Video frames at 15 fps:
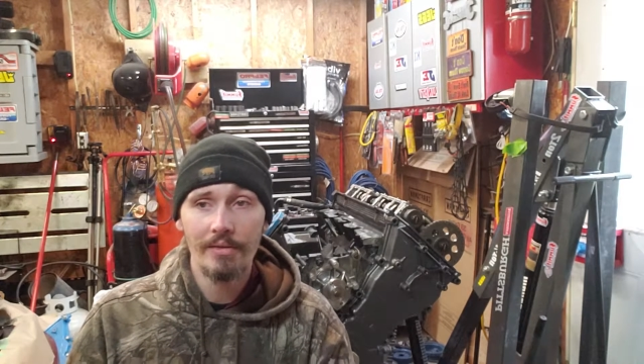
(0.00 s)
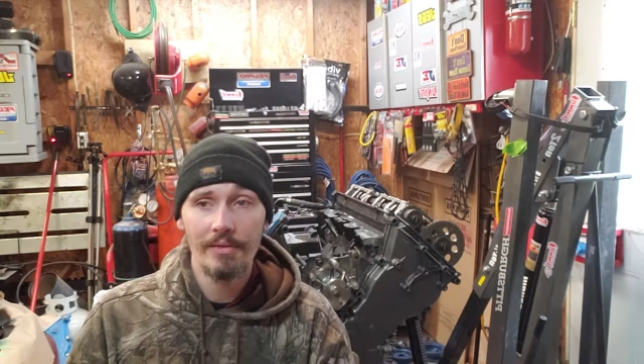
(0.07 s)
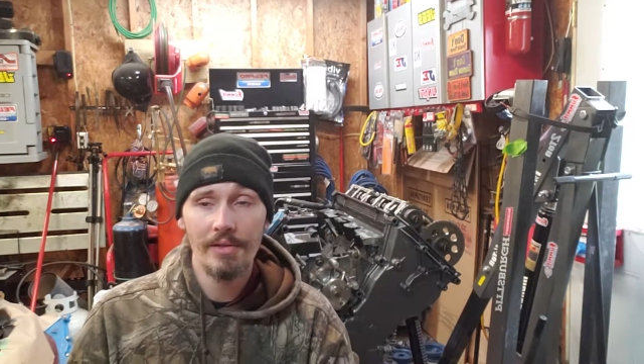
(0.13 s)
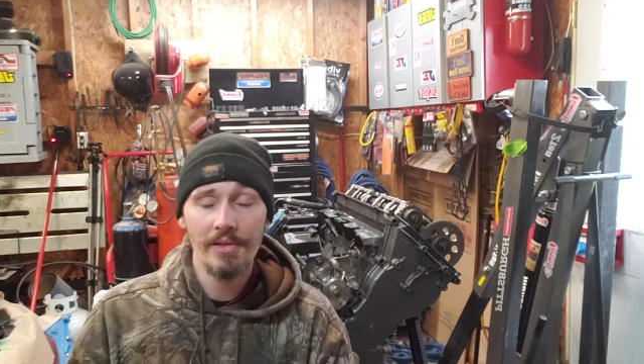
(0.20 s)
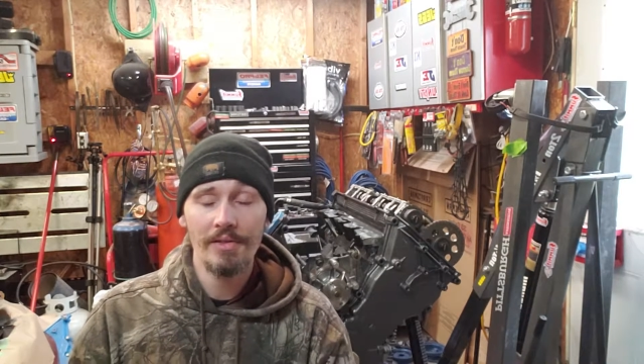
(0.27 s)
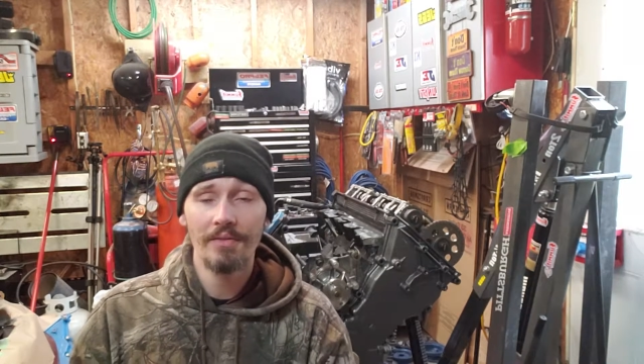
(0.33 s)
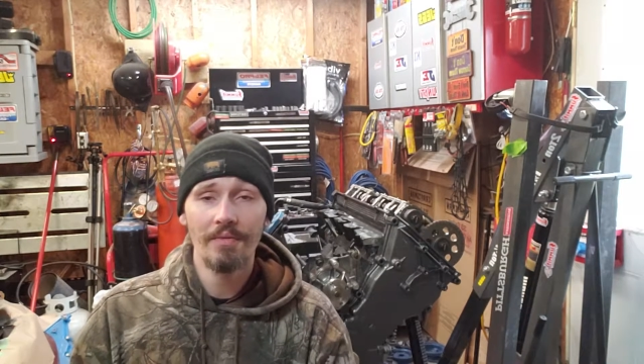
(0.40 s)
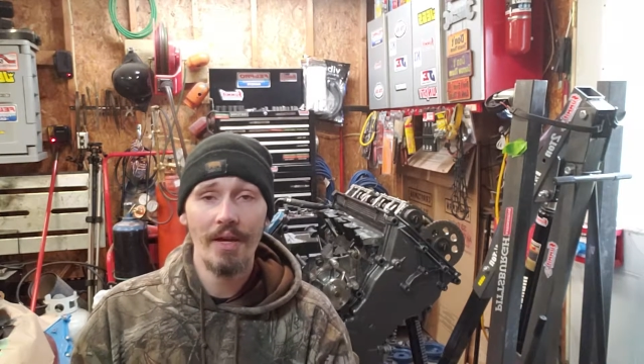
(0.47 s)

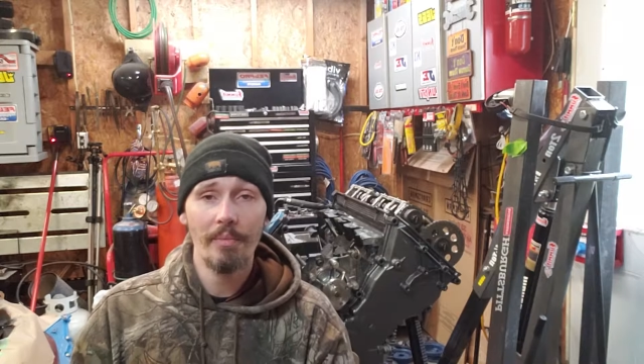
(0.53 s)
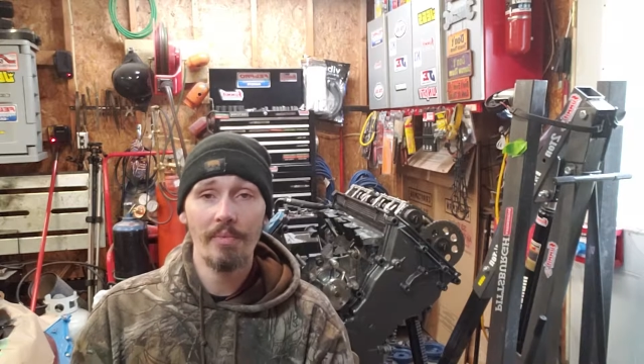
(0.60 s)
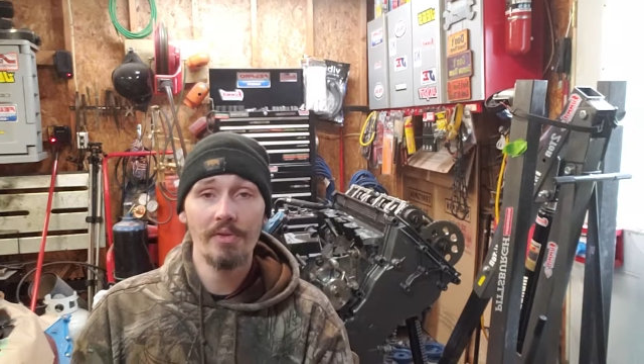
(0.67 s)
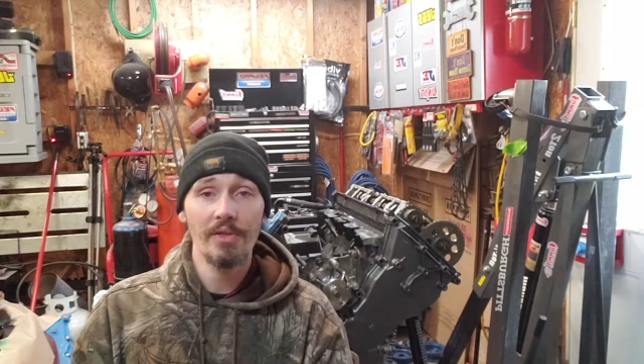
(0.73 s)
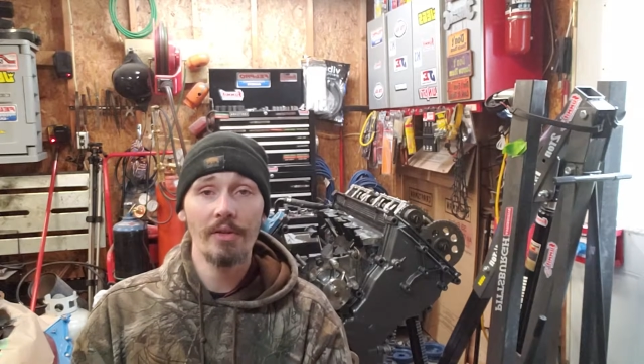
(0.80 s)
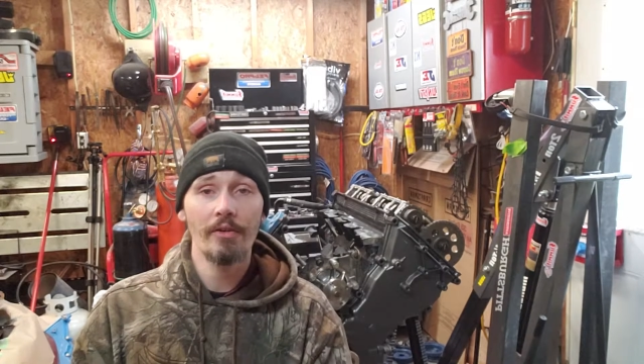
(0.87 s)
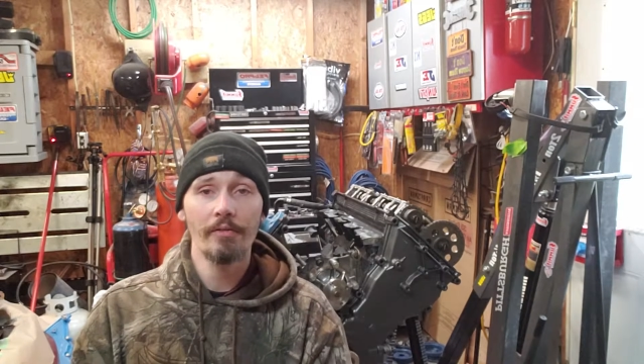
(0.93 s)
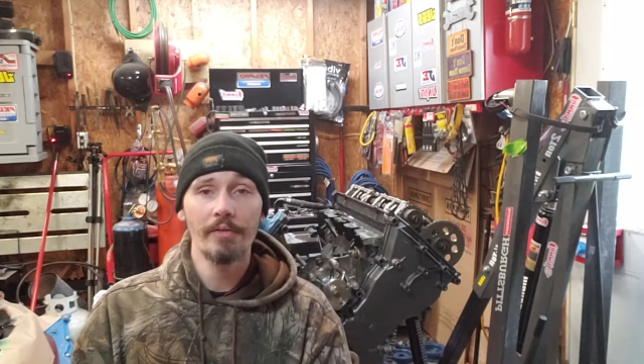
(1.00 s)

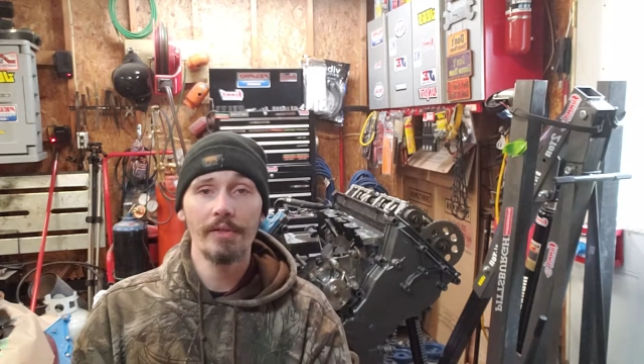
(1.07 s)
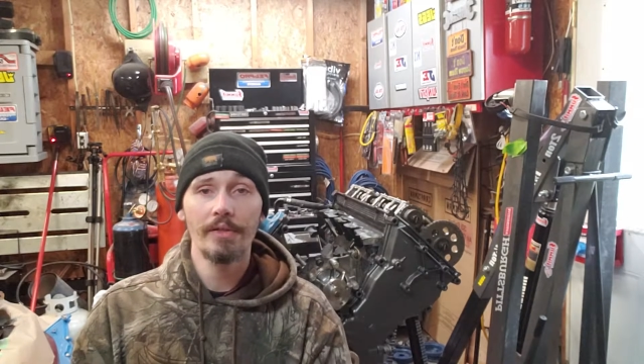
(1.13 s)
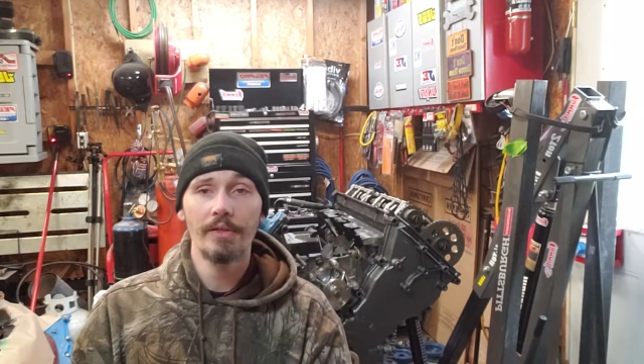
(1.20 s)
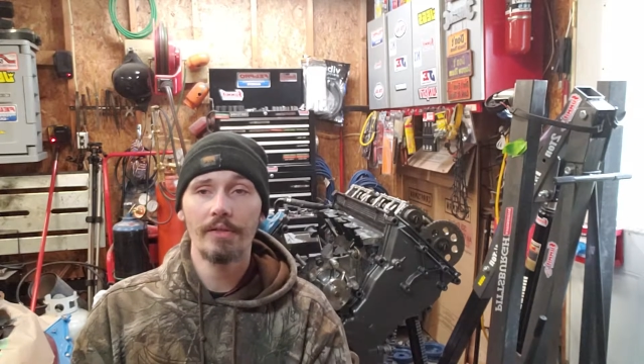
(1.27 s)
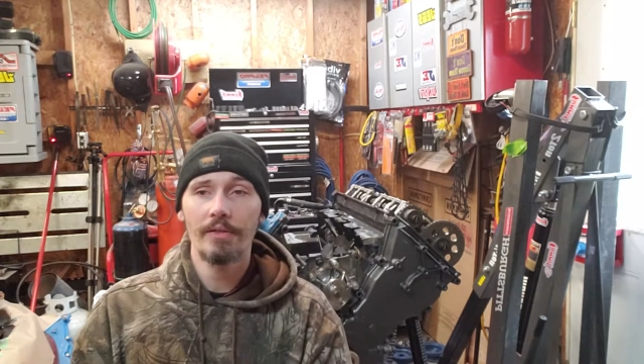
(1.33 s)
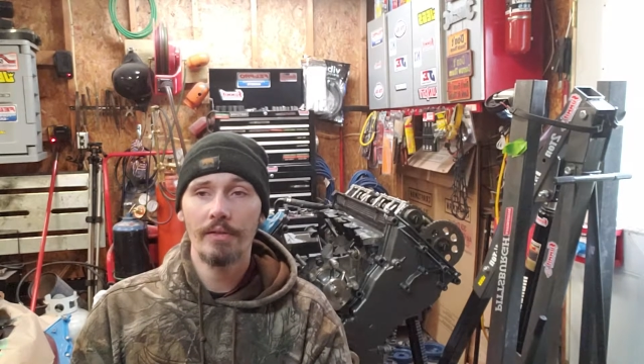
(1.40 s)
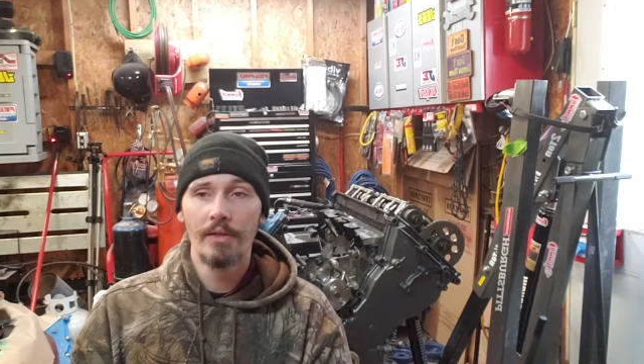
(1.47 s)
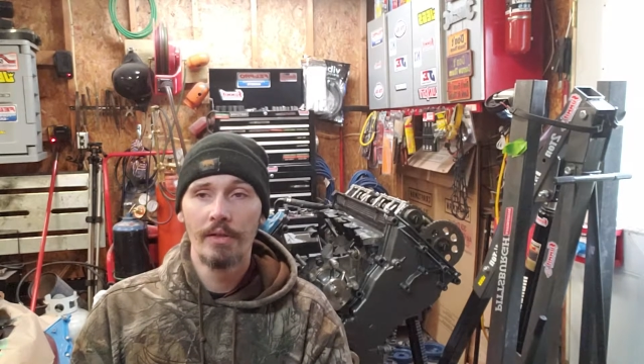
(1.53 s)
65% off
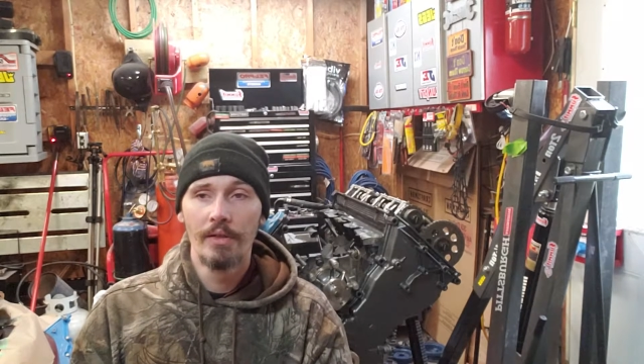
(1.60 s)
retail.